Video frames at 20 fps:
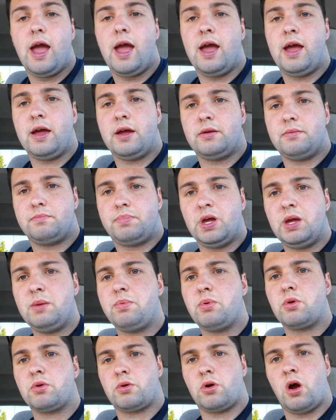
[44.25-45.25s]
And
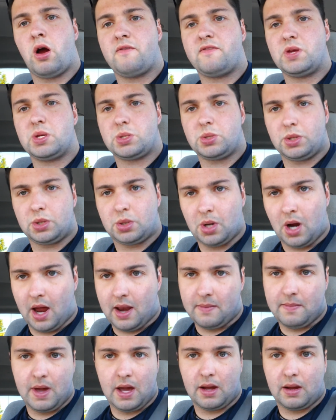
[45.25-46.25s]
people are obviously
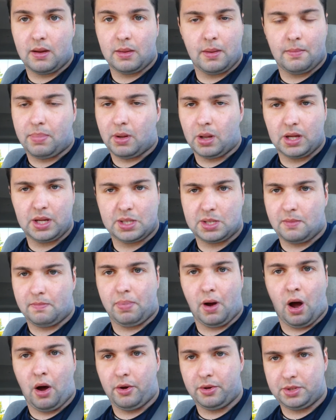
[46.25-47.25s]
trying to make, the police
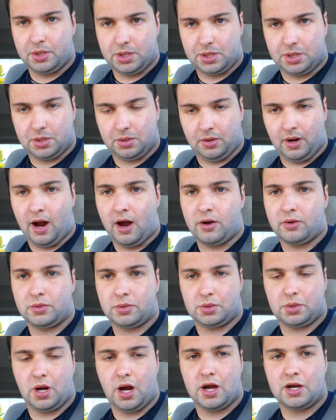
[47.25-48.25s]
apologists are out
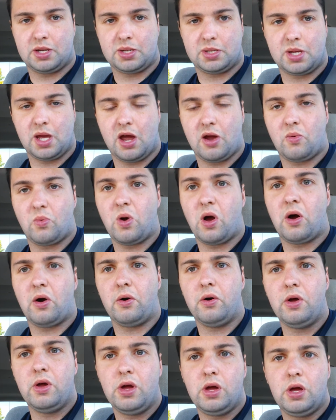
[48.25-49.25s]
and trying to say,
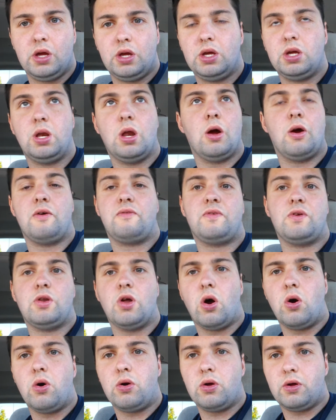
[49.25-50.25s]
well, you know, if
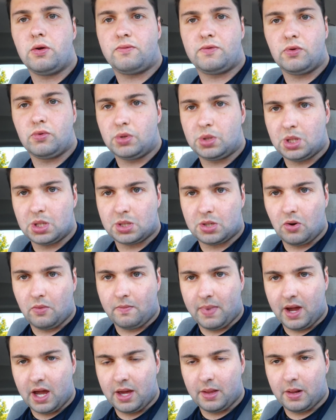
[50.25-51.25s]
you would just
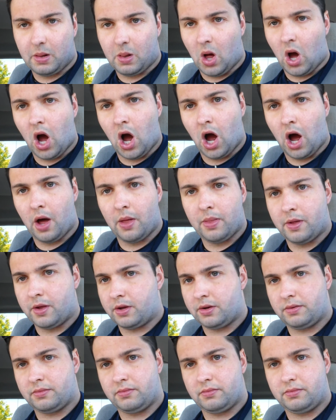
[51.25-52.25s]
obey the law,
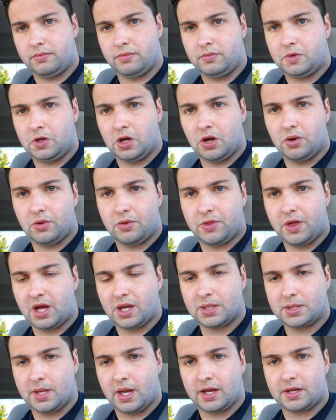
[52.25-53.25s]
then, you know,
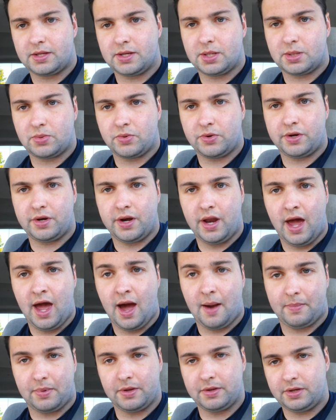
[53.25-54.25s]
things like this wouldn't
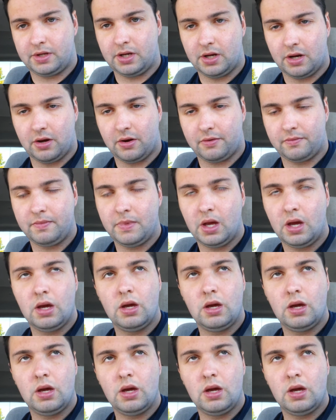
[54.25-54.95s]
happen, you know.